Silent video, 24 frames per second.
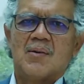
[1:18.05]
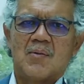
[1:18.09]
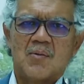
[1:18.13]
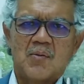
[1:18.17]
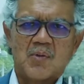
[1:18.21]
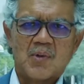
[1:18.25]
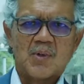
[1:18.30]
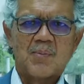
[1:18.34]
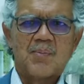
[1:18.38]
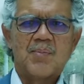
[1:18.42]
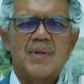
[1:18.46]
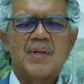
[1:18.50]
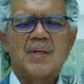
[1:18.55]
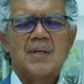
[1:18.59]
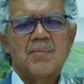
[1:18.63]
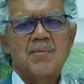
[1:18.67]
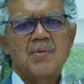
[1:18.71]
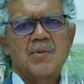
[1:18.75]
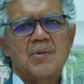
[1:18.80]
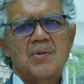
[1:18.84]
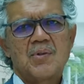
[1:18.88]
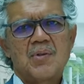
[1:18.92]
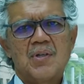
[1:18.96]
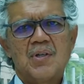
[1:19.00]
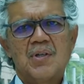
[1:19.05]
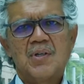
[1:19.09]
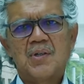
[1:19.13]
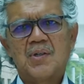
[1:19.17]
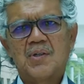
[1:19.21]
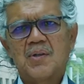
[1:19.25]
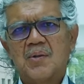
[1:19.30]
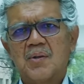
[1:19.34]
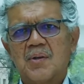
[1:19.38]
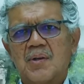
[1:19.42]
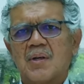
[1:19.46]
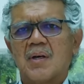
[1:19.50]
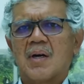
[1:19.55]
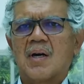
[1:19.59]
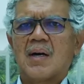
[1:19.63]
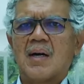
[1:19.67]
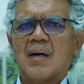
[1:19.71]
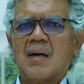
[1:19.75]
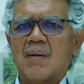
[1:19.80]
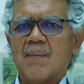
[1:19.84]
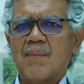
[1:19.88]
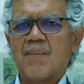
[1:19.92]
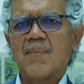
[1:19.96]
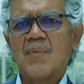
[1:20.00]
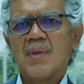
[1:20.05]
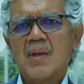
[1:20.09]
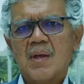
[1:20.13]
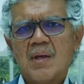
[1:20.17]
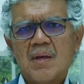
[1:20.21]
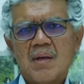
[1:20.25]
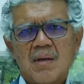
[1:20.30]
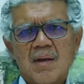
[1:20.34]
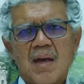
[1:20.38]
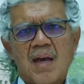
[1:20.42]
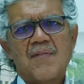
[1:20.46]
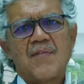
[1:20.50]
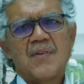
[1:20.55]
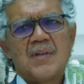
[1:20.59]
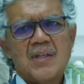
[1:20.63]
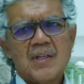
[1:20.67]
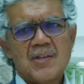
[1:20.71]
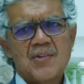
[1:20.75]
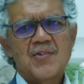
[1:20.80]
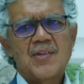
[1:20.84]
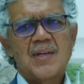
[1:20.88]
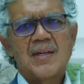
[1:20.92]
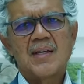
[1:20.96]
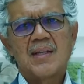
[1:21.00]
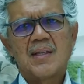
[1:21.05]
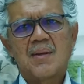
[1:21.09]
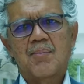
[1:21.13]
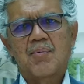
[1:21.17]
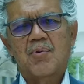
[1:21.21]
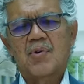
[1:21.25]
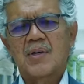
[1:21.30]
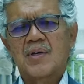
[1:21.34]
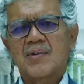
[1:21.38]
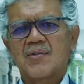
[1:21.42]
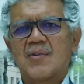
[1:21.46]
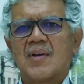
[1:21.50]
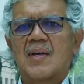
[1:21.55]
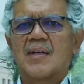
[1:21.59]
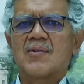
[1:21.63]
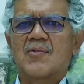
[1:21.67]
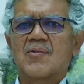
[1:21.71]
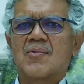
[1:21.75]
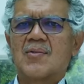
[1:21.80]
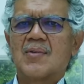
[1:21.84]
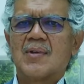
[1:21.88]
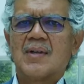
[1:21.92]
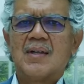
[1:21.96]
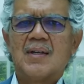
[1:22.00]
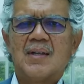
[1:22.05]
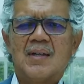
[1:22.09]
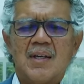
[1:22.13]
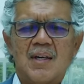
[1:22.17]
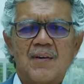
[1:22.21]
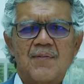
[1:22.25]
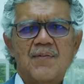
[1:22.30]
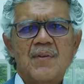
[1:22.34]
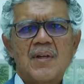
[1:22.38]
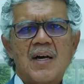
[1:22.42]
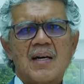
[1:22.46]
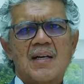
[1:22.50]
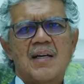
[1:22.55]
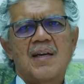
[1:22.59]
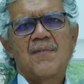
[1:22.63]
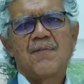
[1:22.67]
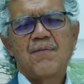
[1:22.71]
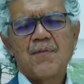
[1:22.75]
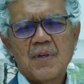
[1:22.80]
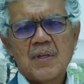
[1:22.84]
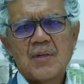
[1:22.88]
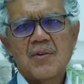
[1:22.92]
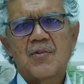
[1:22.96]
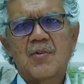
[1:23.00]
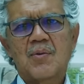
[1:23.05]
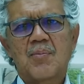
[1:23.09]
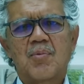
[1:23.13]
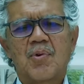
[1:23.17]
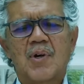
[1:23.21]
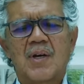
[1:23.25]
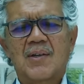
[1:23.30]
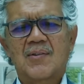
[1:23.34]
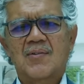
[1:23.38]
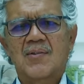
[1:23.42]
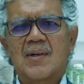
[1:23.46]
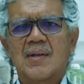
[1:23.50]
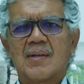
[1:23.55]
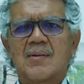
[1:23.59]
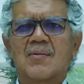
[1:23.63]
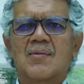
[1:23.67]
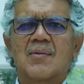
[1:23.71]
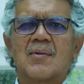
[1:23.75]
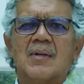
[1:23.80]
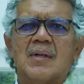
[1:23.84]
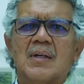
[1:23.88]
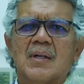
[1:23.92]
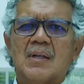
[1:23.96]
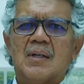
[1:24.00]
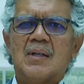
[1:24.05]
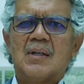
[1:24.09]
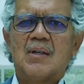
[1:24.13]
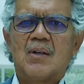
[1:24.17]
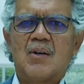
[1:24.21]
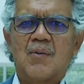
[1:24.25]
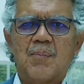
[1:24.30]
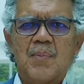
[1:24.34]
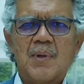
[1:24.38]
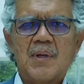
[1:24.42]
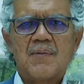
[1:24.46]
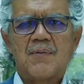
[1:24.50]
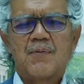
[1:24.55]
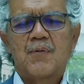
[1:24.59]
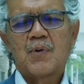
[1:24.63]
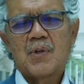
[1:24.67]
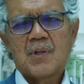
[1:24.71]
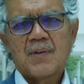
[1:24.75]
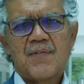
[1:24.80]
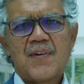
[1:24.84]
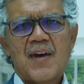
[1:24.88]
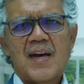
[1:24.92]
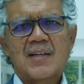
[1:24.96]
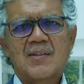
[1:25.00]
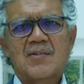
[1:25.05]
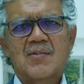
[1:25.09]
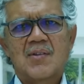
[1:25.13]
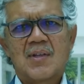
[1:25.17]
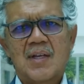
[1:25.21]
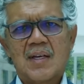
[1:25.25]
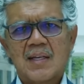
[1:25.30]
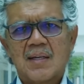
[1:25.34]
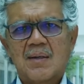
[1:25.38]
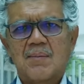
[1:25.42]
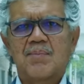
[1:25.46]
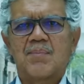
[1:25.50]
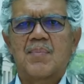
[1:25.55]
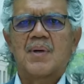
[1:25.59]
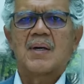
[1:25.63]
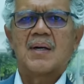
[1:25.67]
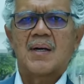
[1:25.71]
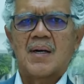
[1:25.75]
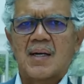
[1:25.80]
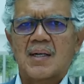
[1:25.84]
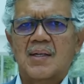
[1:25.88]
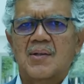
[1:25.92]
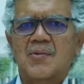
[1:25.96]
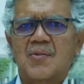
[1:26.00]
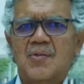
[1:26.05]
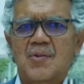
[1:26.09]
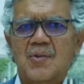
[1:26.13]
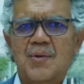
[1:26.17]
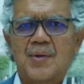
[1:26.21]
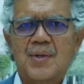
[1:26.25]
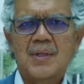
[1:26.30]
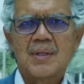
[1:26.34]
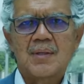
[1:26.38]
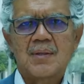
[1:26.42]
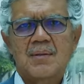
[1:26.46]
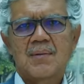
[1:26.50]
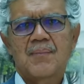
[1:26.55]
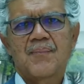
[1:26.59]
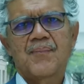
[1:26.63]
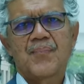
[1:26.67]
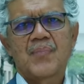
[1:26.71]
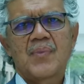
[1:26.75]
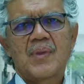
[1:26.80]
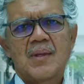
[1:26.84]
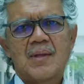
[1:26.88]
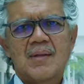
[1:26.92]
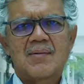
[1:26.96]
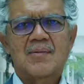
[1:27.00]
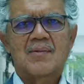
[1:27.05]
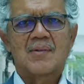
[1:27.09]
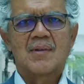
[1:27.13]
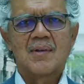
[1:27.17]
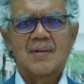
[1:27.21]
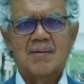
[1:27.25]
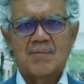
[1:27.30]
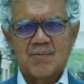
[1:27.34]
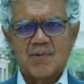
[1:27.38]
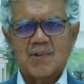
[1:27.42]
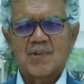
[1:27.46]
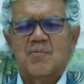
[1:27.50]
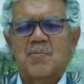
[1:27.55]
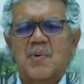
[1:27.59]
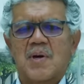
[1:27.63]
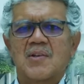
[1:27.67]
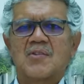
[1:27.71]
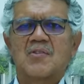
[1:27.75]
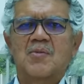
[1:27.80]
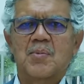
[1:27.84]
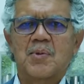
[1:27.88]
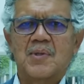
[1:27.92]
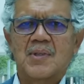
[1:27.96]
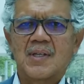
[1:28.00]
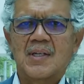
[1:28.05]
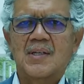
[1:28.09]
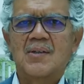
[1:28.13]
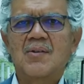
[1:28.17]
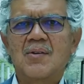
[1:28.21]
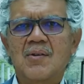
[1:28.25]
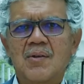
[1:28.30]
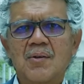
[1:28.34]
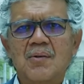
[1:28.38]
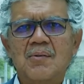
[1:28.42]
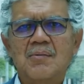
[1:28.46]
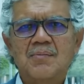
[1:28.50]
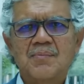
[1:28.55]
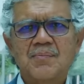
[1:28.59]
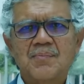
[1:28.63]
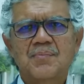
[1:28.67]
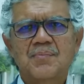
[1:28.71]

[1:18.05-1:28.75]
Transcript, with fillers: will be able to um, have initiated the process, if not have finished the process of being fully vaccinated by August 30th. It's the responsible thing to do.